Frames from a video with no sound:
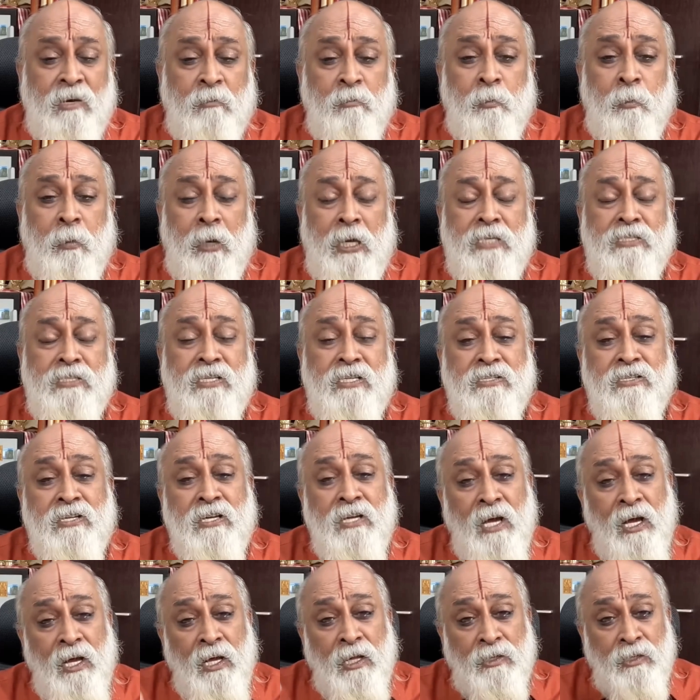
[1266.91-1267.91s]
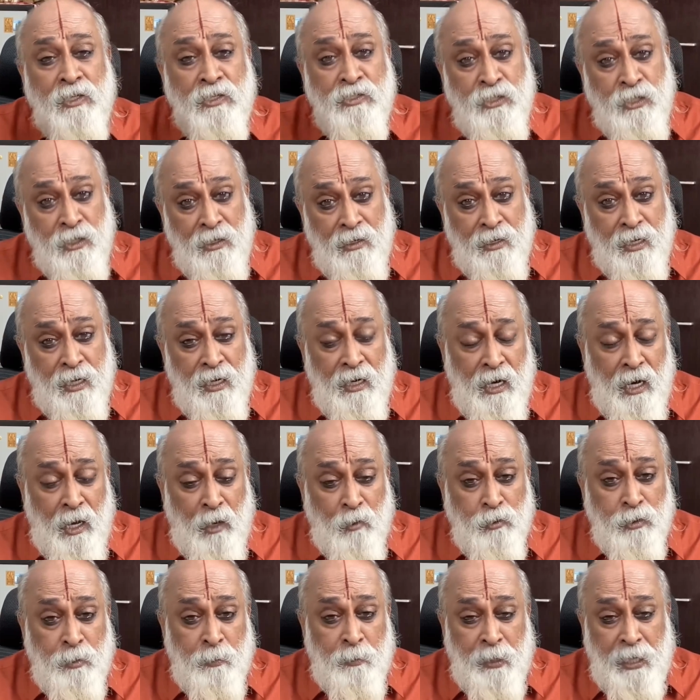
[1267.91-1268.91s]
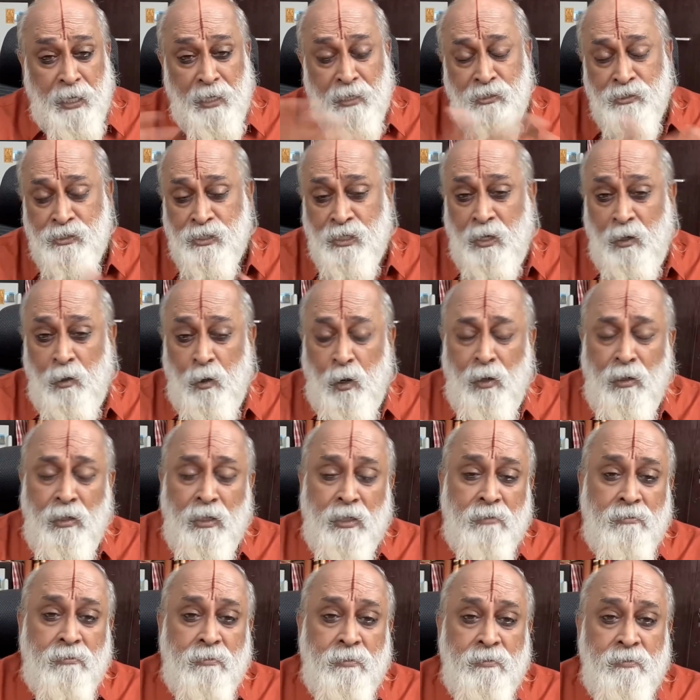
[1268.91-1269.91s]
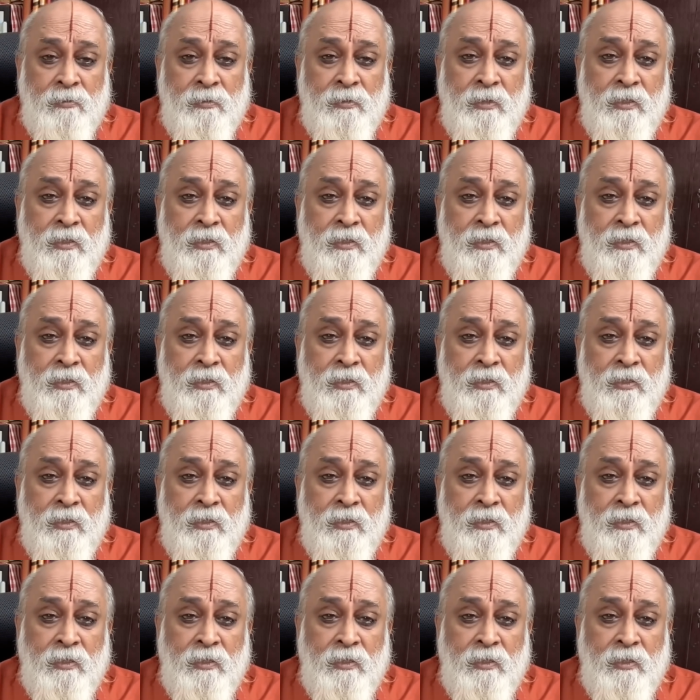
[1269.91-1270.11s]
Some places the children love the parents a lot.